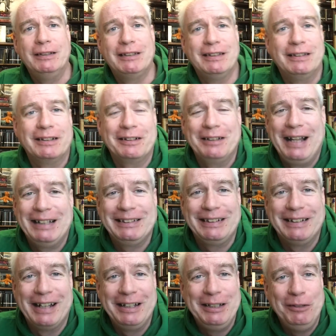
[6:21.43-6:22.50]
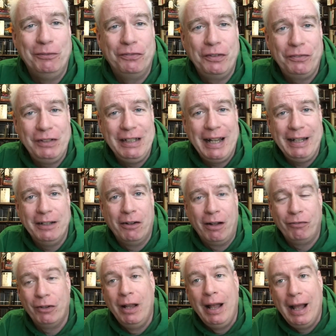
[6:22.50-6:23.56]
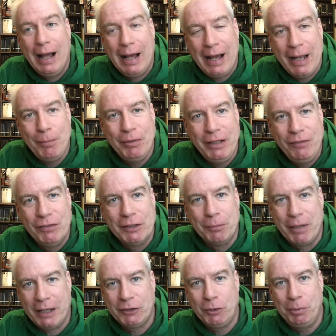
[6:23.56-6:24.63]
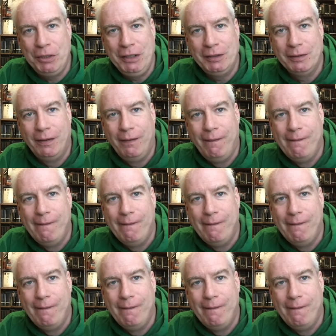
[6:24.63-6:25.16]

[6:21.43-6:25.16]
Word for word: This is a classic 1958 novel. I believe it's a masterpiece